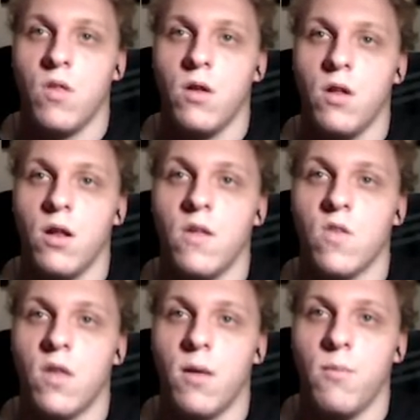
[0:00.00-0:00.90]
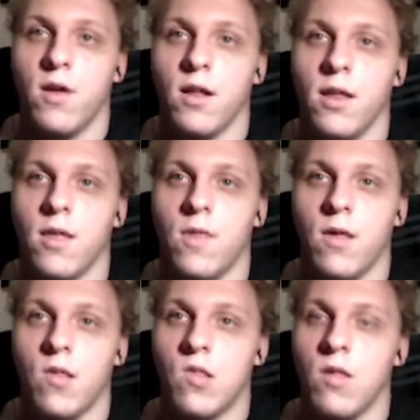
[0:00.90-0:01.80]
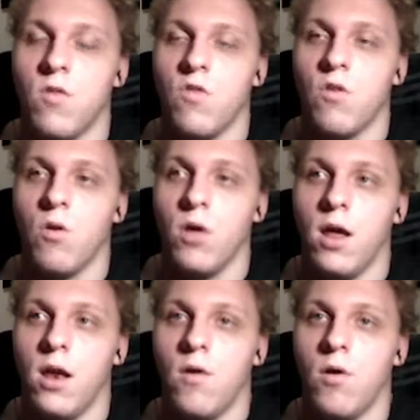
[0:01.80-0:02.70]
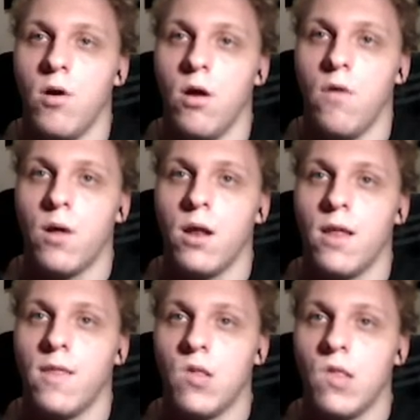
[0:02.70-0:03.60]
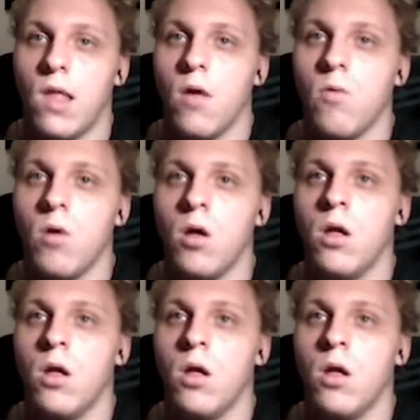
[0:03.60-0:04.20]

the last time we clicked this, it showed an error. If we click this now,